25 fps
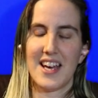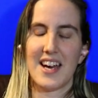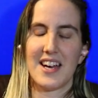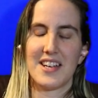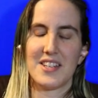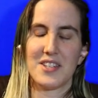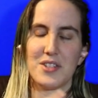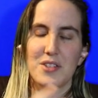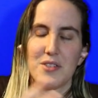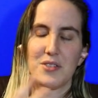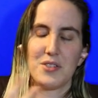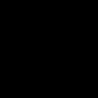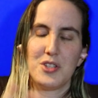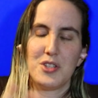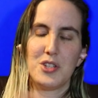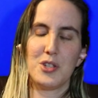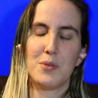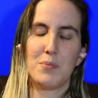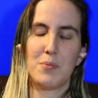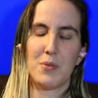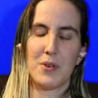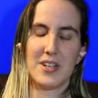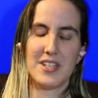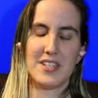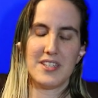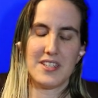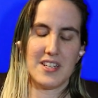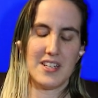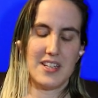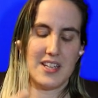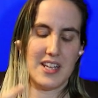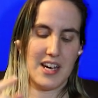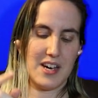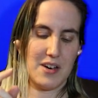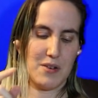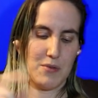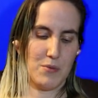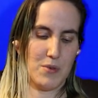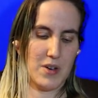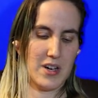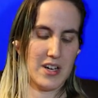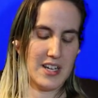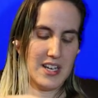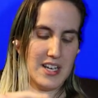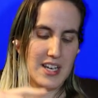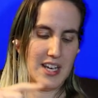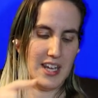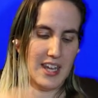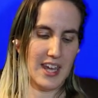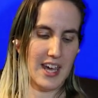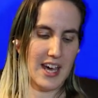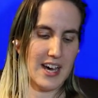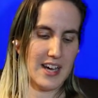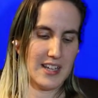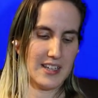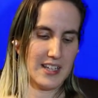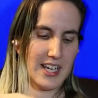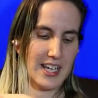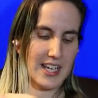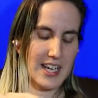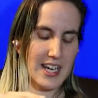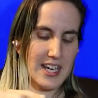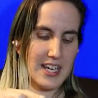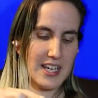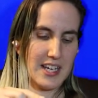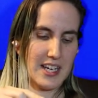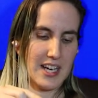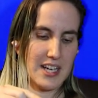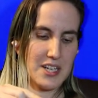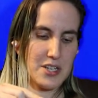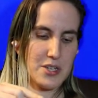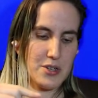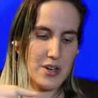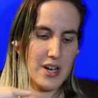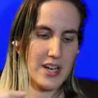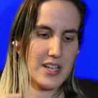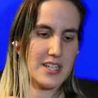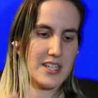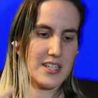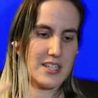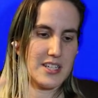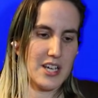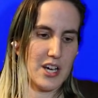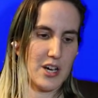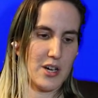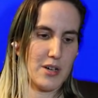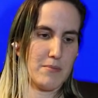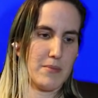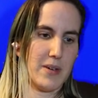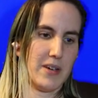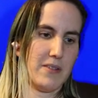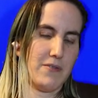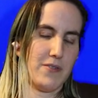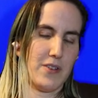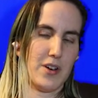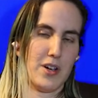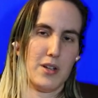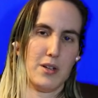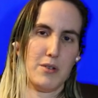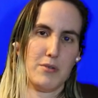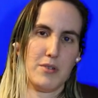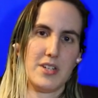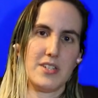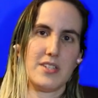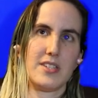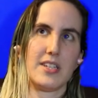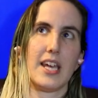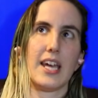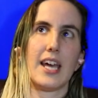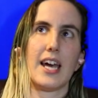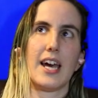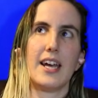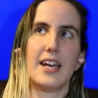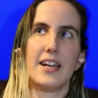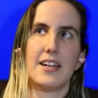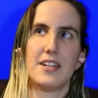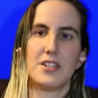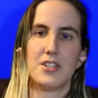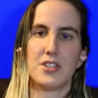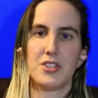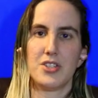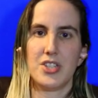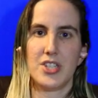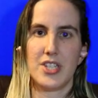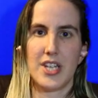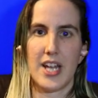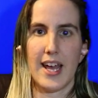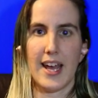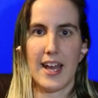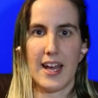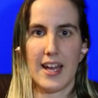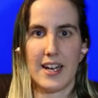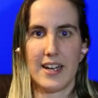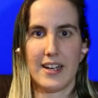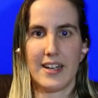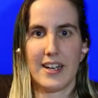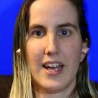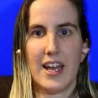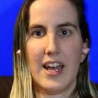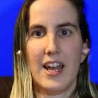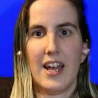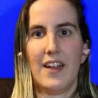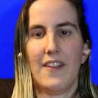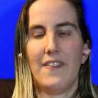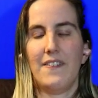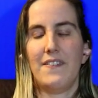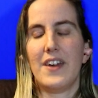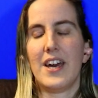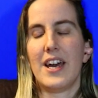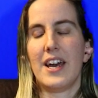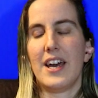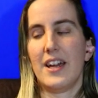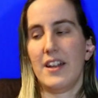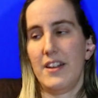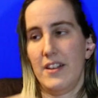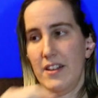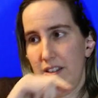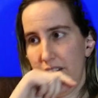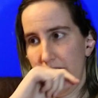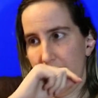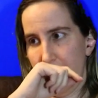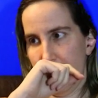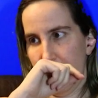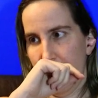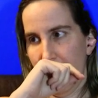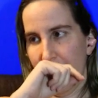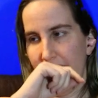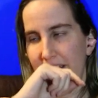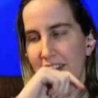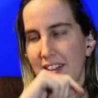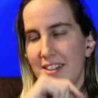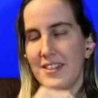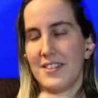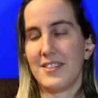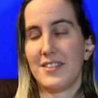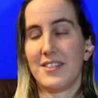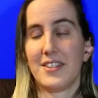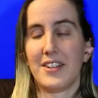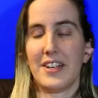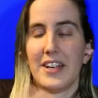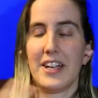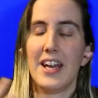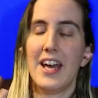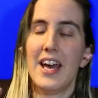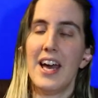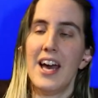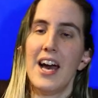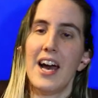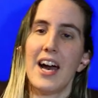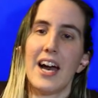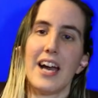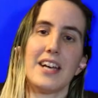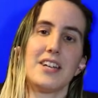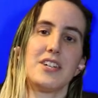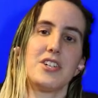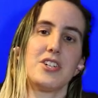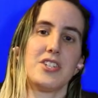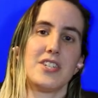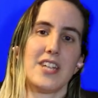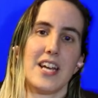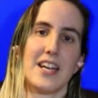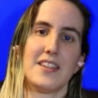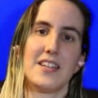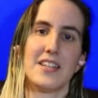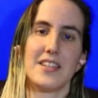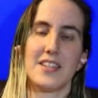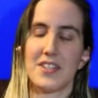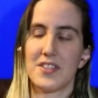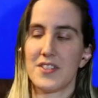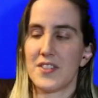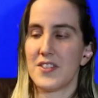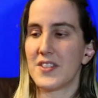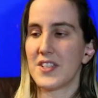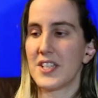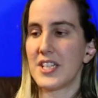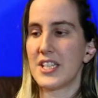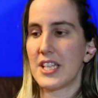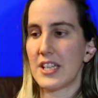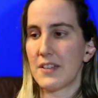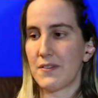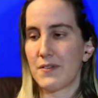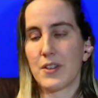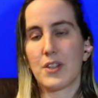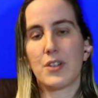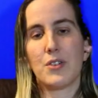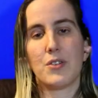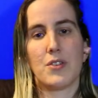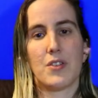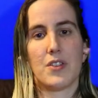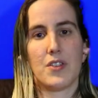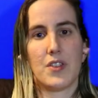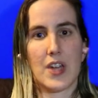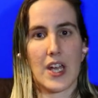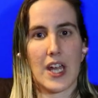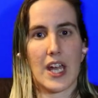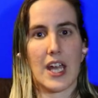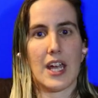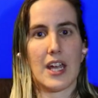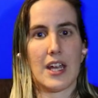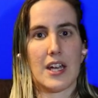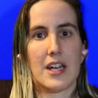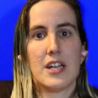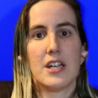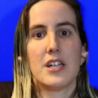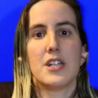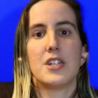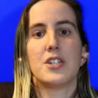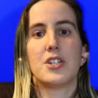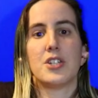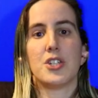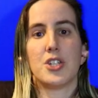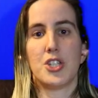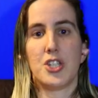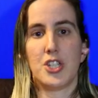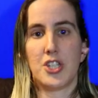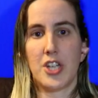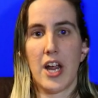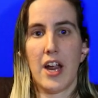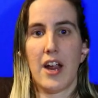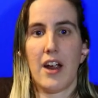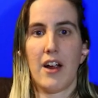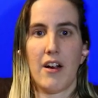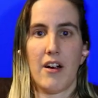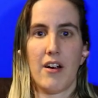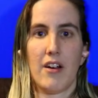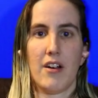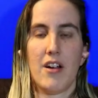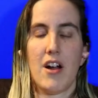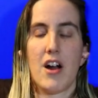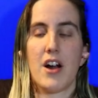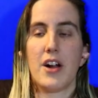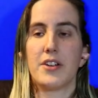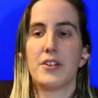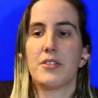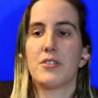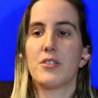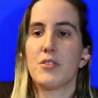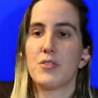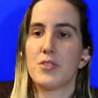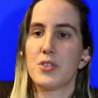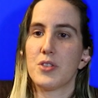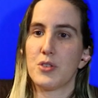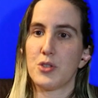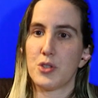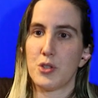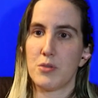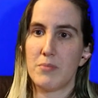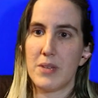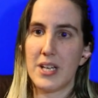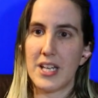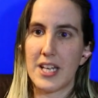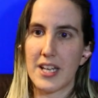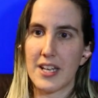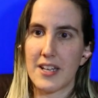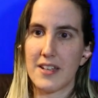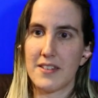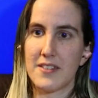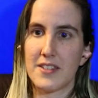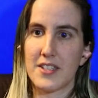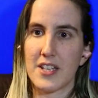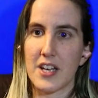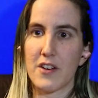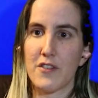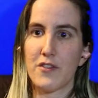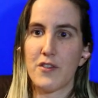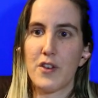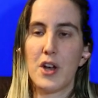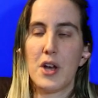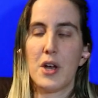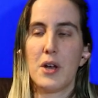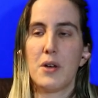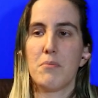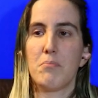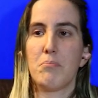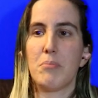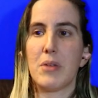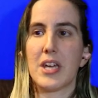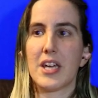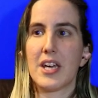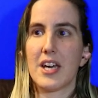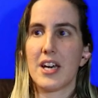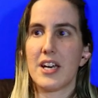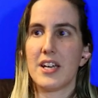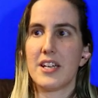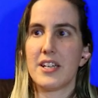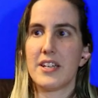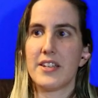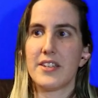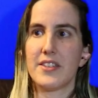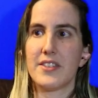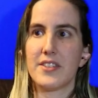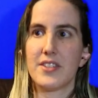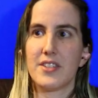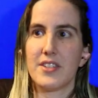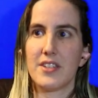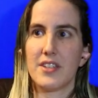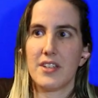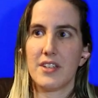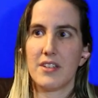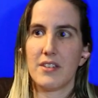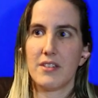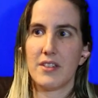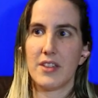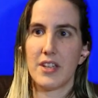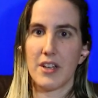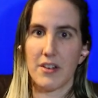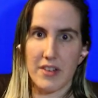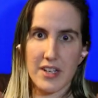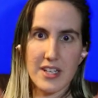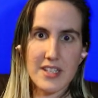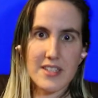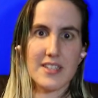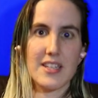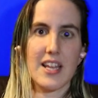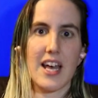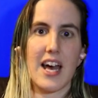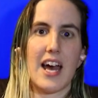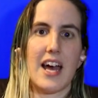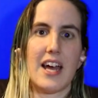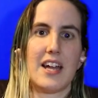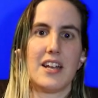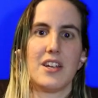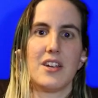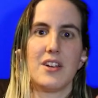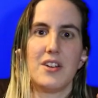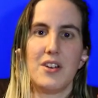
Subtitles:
Yeah, so 2 points on that. One, like I try to tell my followers, like, I understand that, sorry, I understand that this is a difficult thing to share on your own social media and stuff, because there is that,